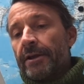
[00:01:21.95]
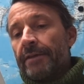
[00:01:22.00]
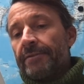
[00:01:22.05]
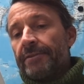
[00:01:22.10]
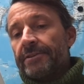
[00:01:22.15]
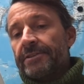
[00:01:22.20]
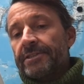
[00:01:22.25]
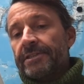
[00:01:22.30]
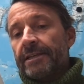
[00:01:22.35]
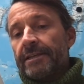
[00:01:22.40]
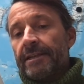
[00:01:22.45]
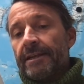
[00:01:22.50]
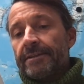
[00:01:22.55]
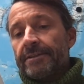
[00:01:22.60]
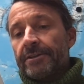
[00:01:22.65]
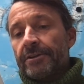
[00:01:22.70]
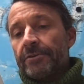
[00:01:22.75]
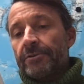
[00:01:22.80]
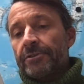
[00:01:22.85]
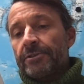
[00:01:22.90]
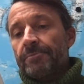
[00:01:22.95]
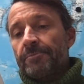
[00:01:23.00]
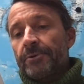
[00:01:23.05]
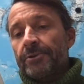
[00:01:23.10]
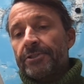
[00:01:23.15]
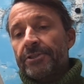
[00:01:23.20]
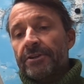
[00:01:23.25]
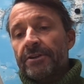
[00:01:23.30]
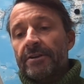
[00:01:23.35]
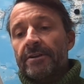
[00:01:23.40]
and the stilettos
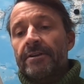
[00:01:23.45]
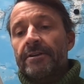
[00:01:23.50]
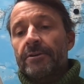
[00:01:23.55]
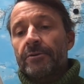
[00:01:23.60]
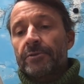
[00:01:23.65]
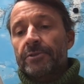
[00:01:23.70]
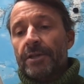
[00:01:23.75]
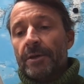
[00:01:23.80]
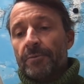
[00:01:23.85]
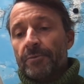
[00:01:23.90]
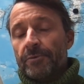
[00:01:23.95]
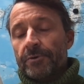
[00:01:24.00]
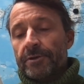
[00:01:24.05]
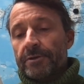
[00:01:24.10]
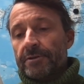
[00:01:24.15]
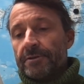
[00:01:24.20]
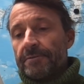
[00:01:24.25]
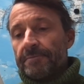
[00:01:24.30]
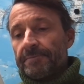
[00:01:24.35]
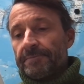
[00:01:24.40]
pushing her heels upward.